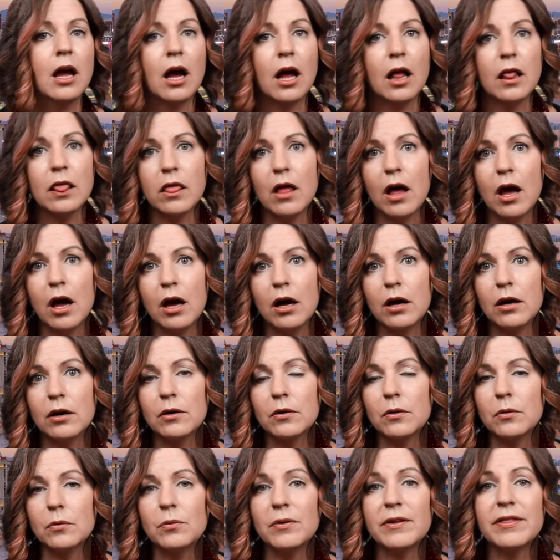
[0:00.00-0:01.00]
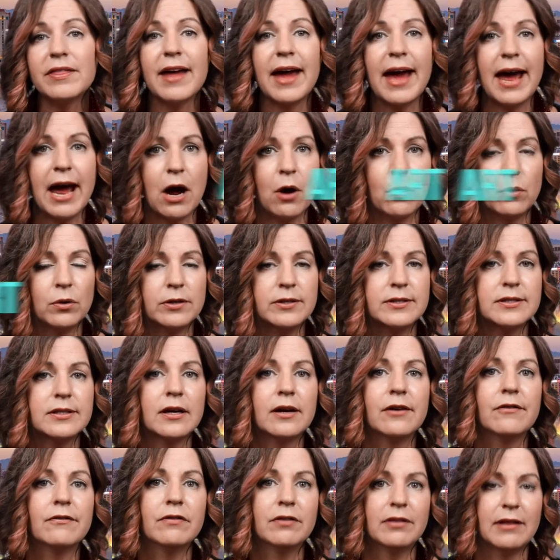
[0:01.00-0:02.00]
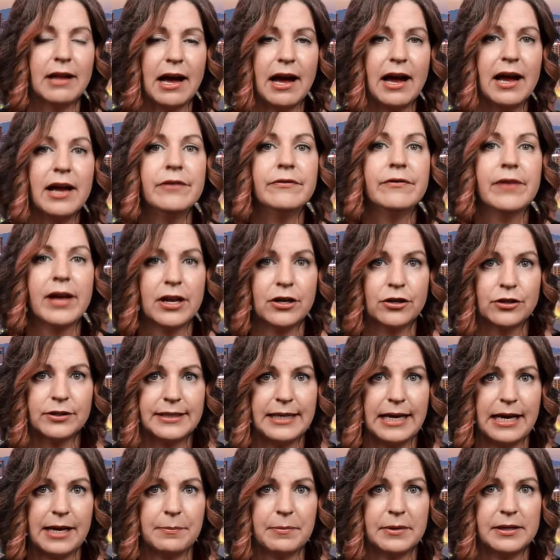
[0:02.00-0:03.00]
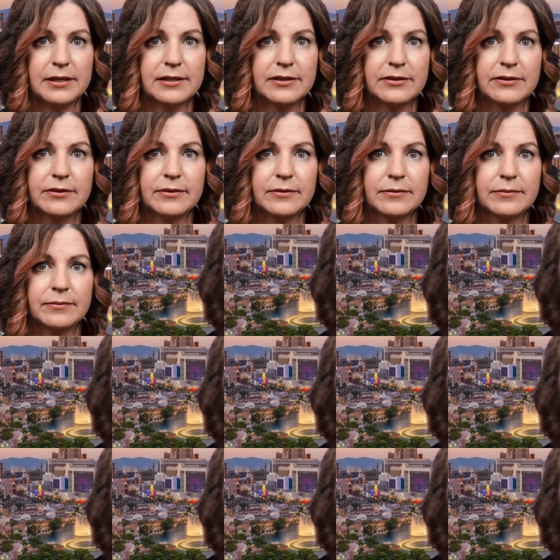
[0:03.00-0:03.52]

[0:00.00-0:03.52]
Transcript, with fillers: along with hours of live entertainment.